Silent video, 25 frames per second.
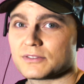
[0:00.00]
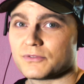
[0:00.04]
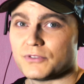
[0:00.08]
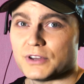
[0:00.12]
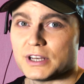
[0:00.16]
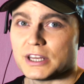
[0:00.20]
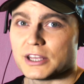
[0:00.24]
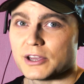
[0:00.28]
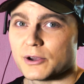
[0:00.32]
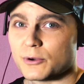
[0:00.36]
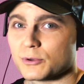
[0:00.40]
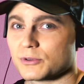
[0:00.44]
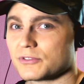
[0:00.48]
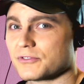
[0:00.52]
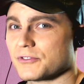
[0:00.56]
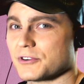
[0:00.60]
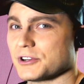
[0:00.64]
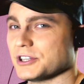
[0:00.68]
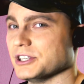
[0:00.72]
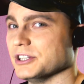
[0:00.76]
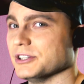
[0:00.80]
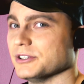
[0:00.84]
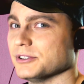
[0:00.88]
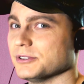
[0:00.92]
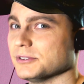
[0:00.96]
videos for
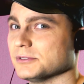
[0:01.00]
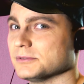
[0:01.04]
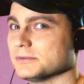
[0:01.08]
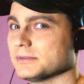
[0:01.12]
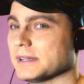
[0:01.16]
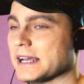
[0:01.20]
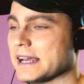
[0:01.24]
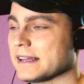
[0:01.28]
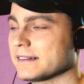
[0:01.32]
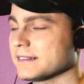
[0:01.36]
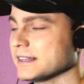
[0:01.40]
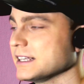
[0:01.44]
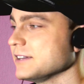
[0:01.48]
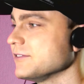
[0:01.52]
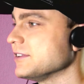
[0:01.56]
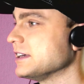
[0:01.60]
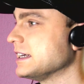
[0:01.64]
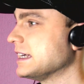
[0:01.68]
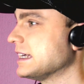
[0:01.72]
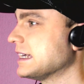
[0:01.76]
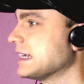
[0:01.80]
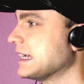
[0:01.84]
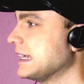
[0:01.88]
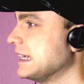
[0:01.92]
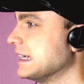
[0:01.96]
you and
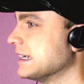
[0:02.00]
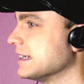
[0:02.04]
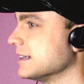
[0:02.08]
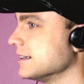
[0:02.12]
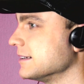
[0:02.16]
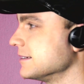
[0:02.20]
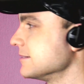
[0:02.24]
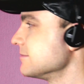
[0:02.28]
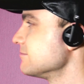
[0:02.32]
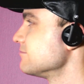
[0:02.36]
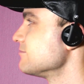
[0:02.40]
living in